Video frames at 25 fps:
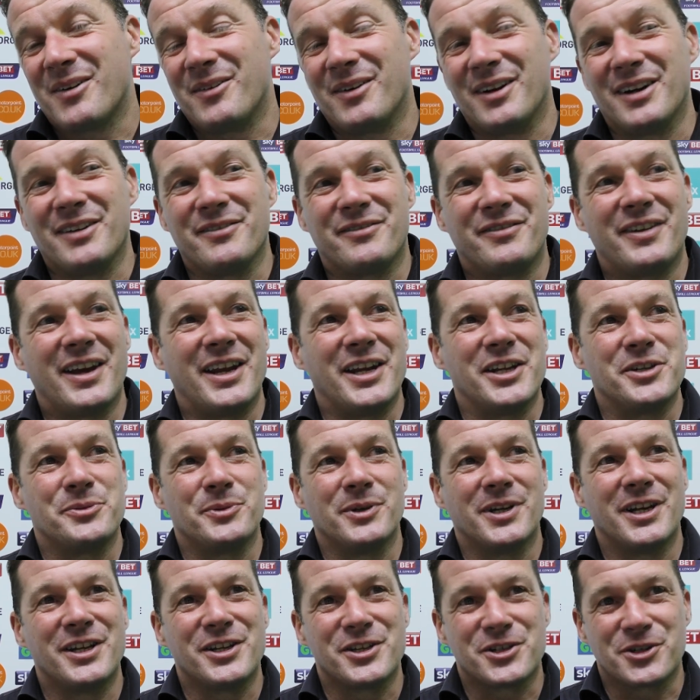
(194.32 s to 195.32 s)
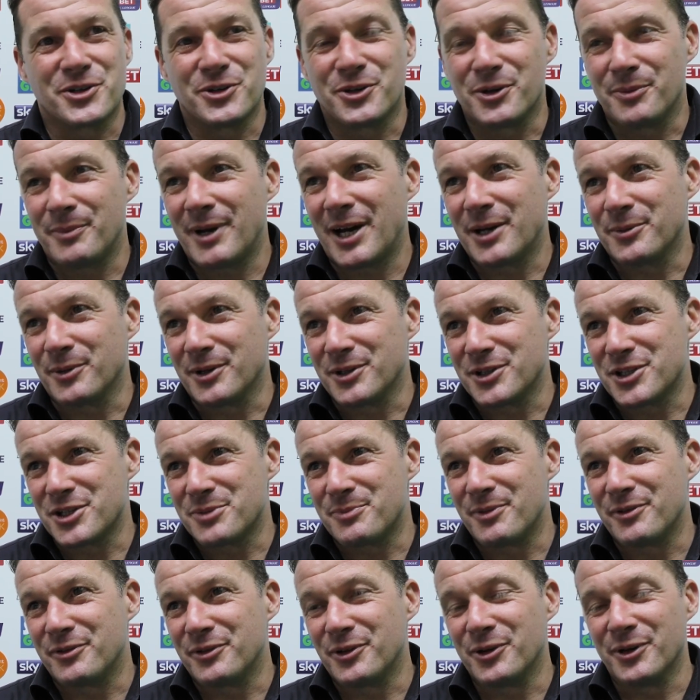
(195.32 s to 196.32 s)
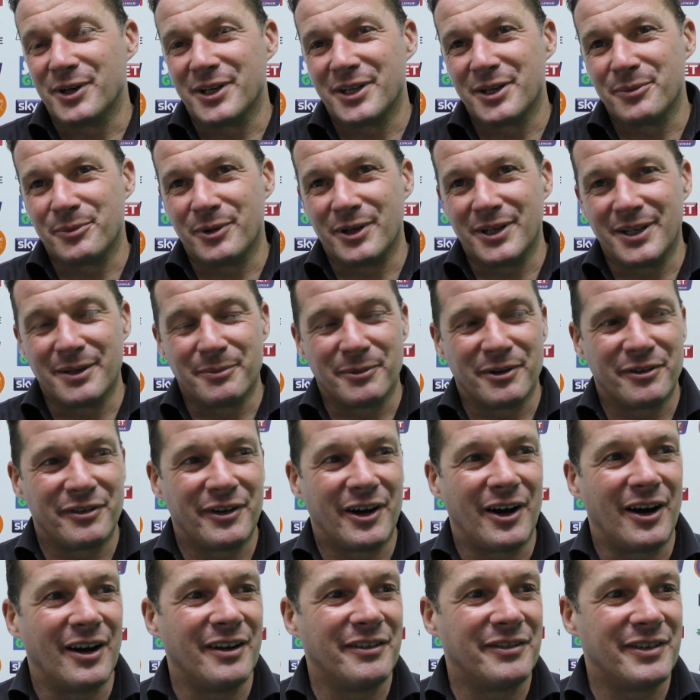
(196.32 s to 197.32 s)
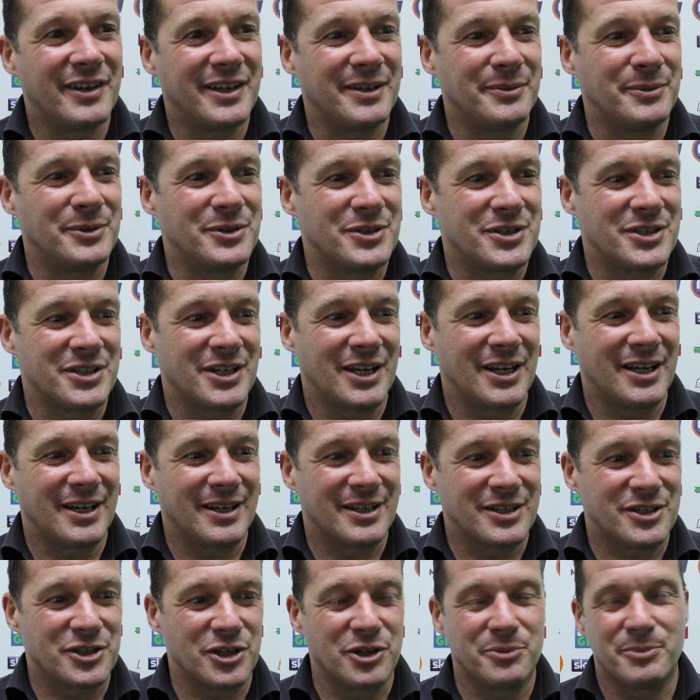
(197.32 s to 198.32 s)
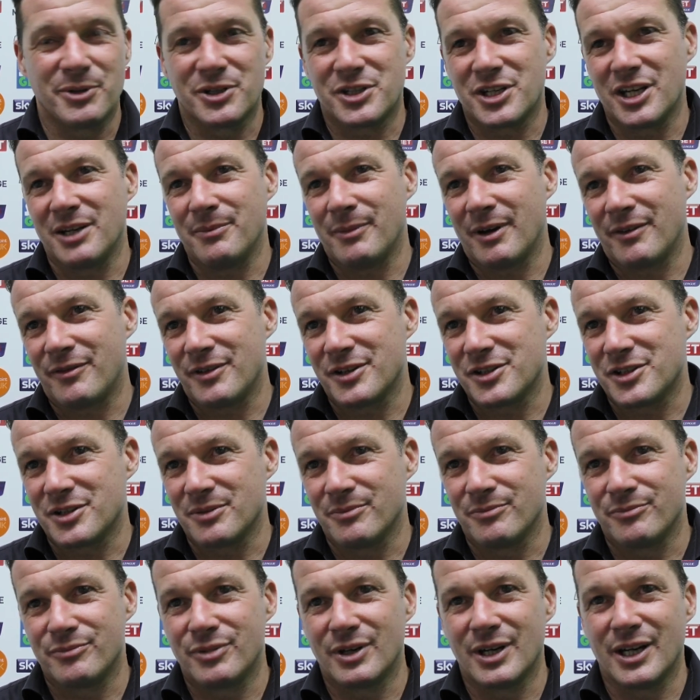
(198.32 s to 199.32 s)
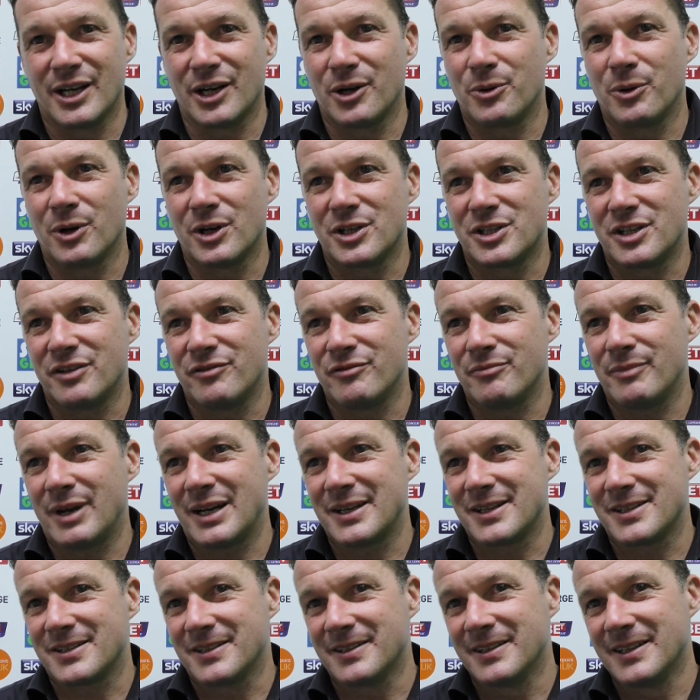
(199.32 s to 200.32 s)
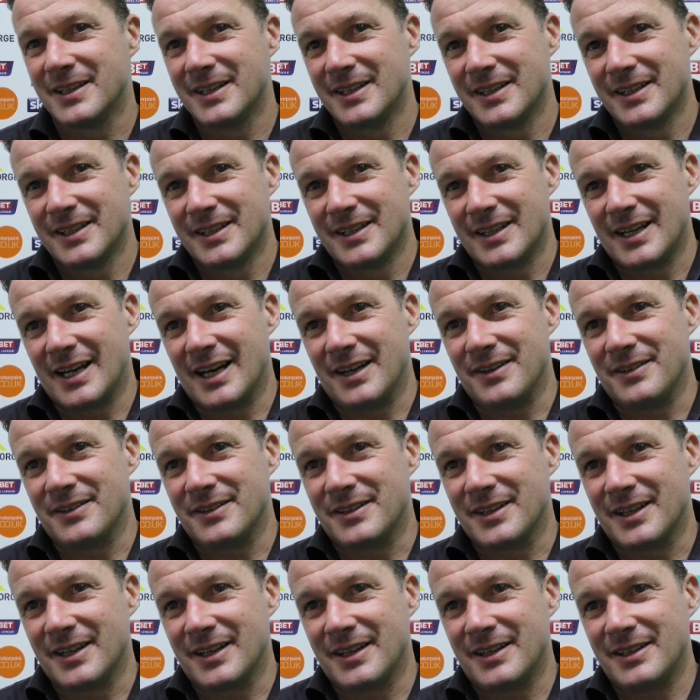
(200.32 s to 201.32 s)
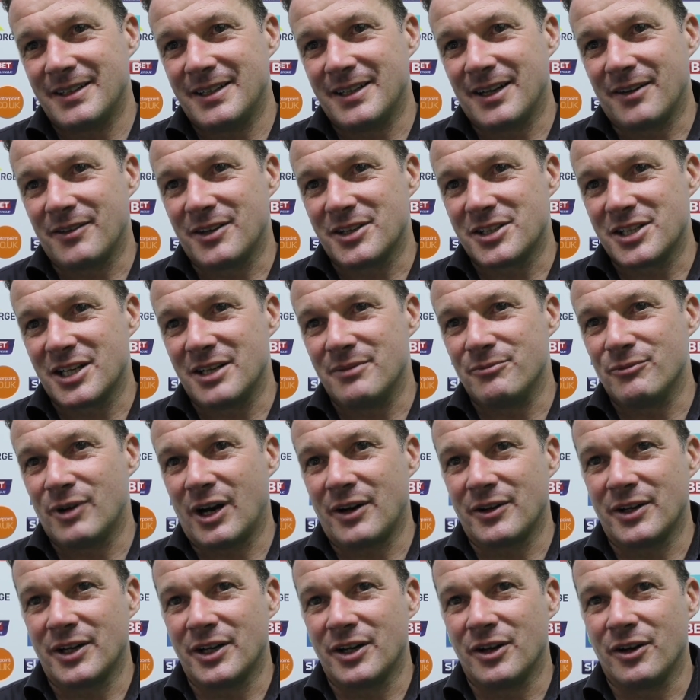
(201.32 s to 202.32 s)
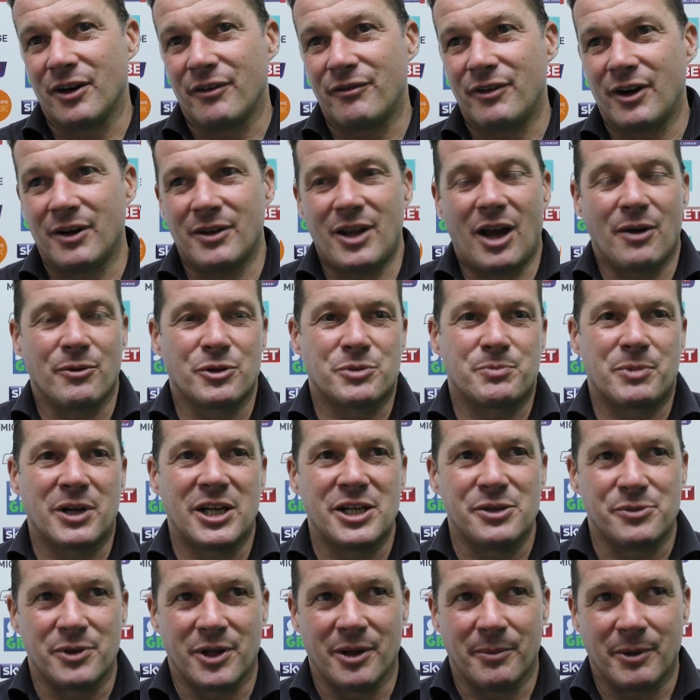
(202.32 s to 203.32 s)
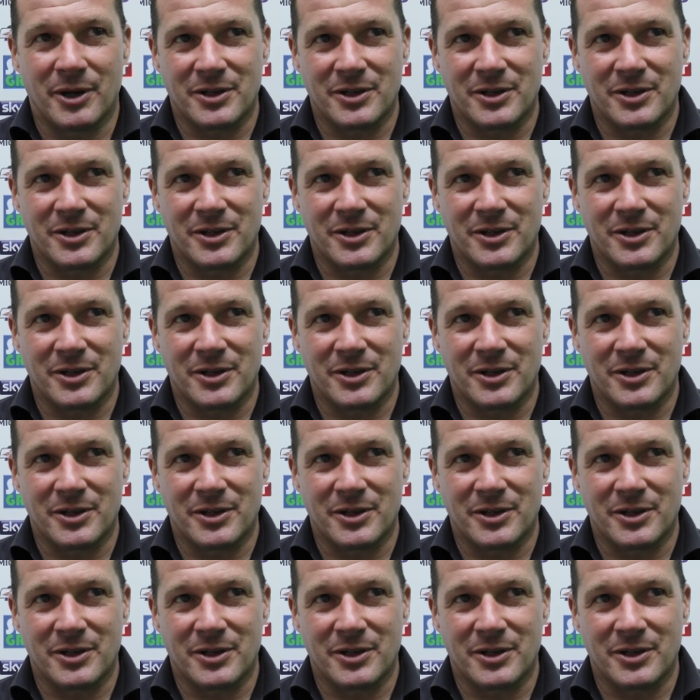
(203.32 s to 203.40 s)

Well, in fairness, we didn't score a bad one just before it, did we? Number five. It was uh, super team efforts and brilliant quality from Madison, and uh, you know, the team rounded it off. I, I was pleased with them.